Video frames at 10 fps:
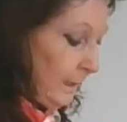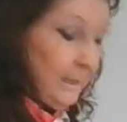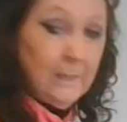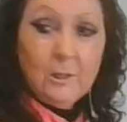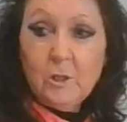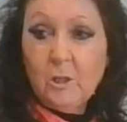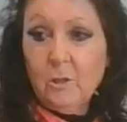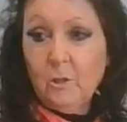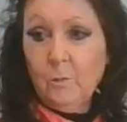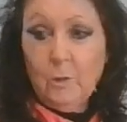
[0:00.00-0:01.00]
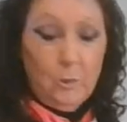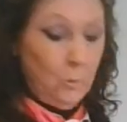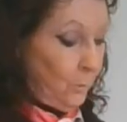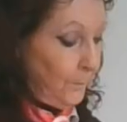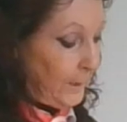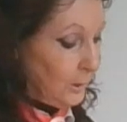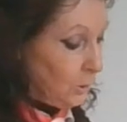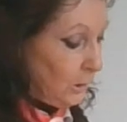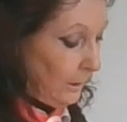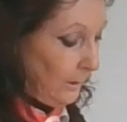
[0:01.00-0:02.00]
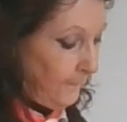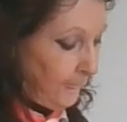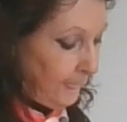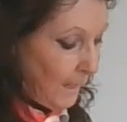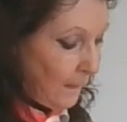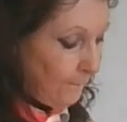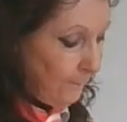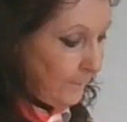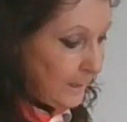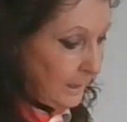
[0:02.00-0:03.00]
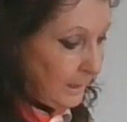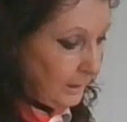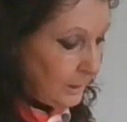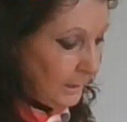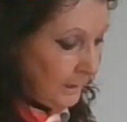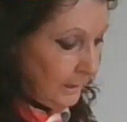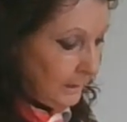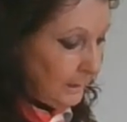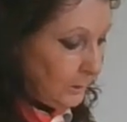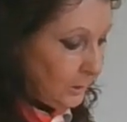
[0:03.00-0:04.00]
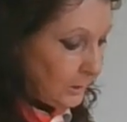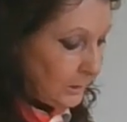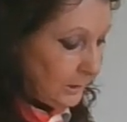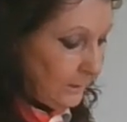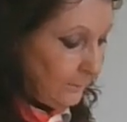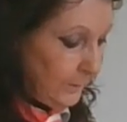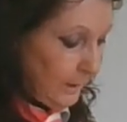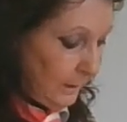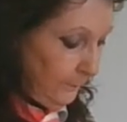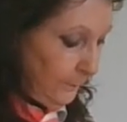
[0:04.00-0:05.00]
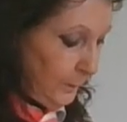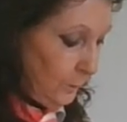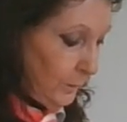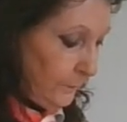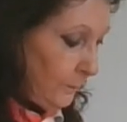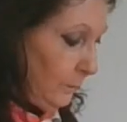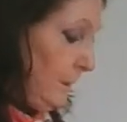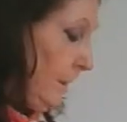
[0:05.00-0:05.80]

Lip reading: into your picture and make it into something beautiful